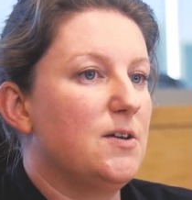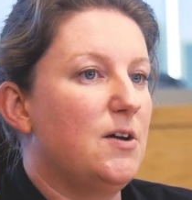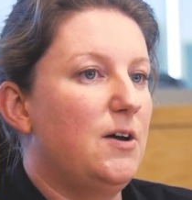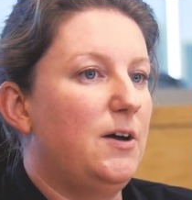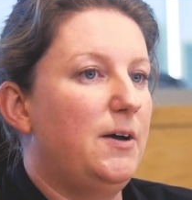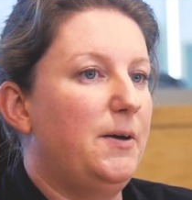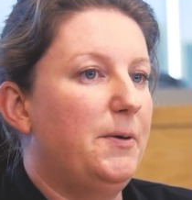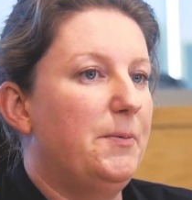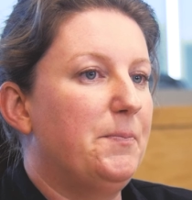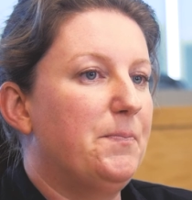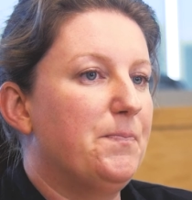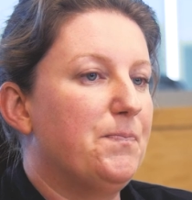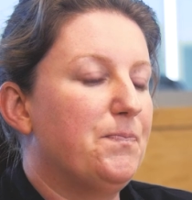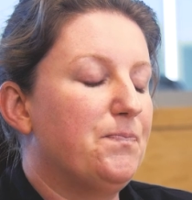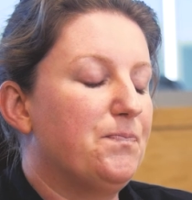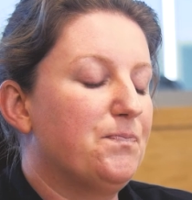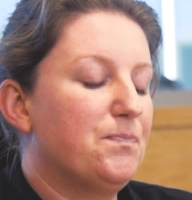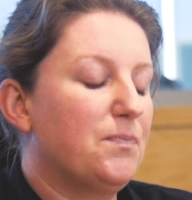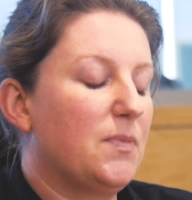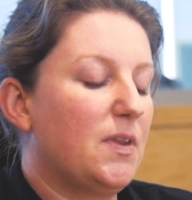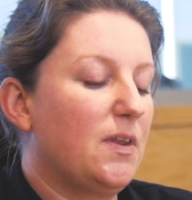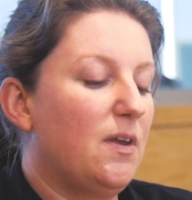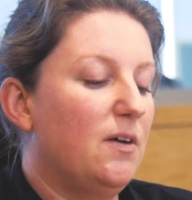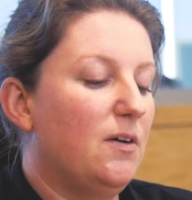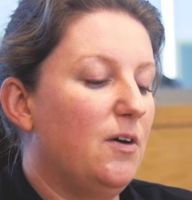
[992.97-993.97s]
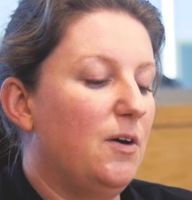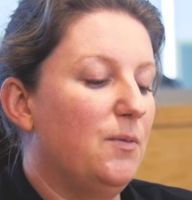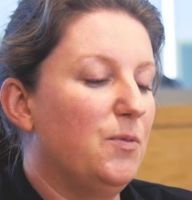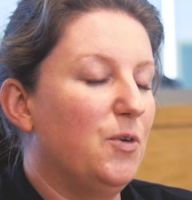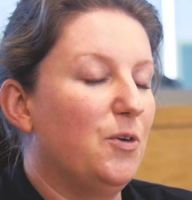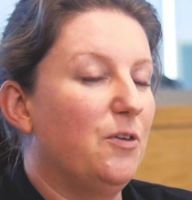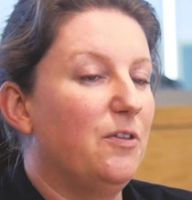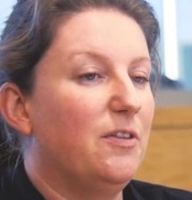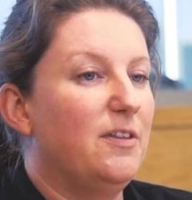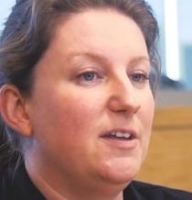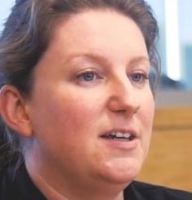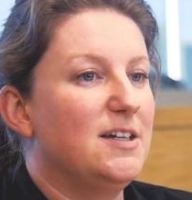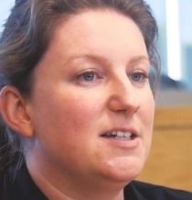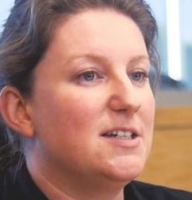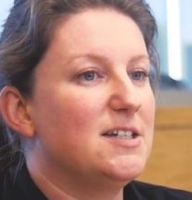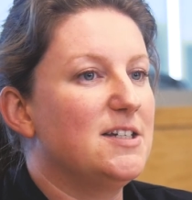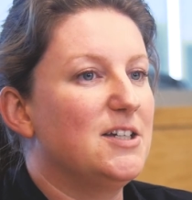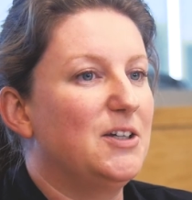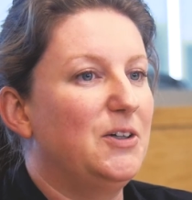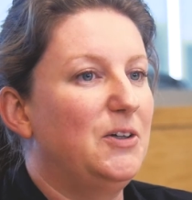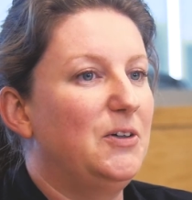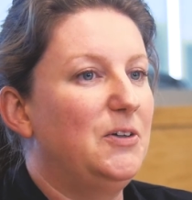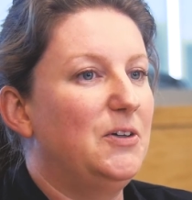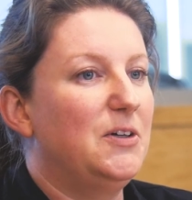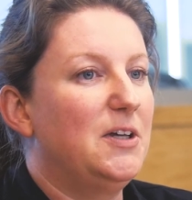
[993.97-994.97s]
I'm not there
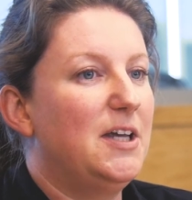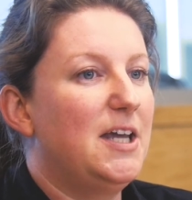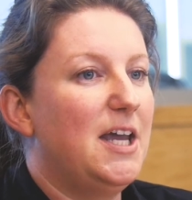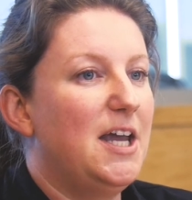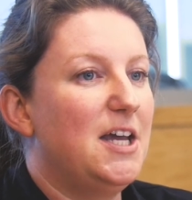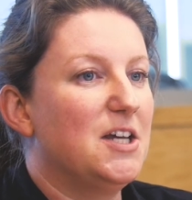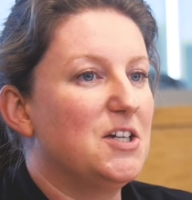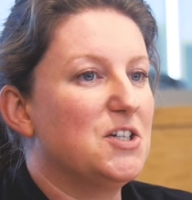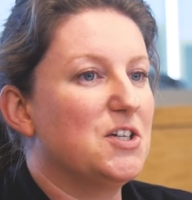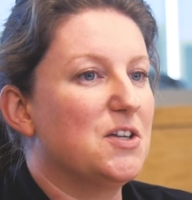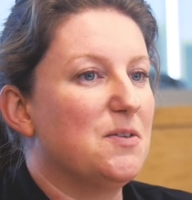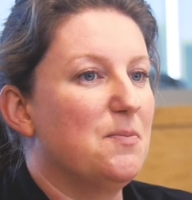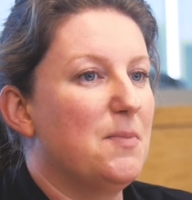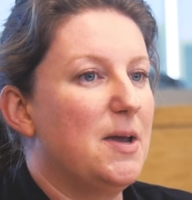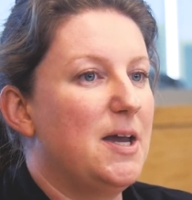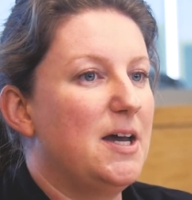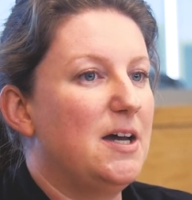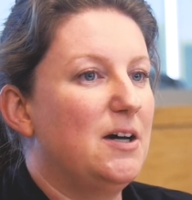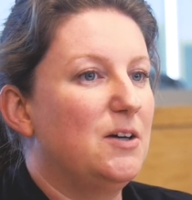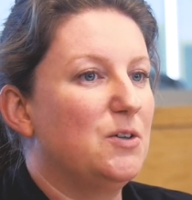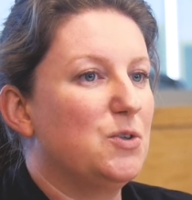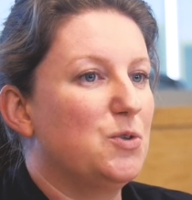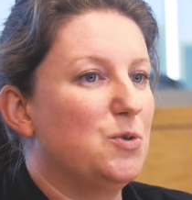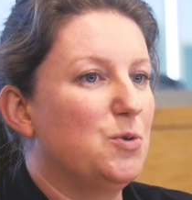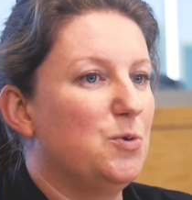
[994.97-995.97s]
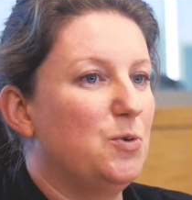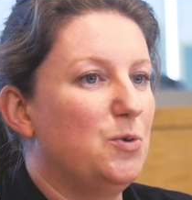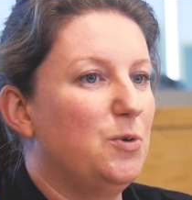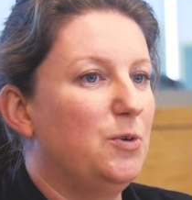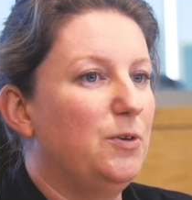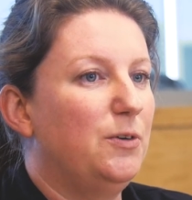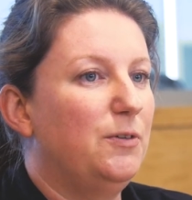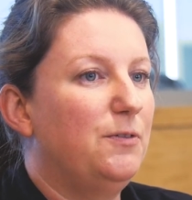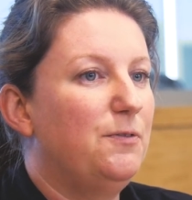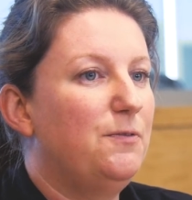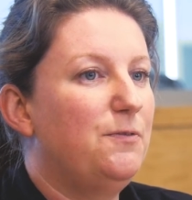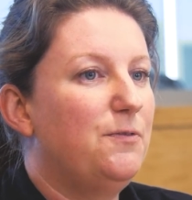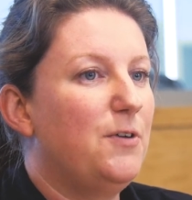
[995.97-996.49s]
to catch them out or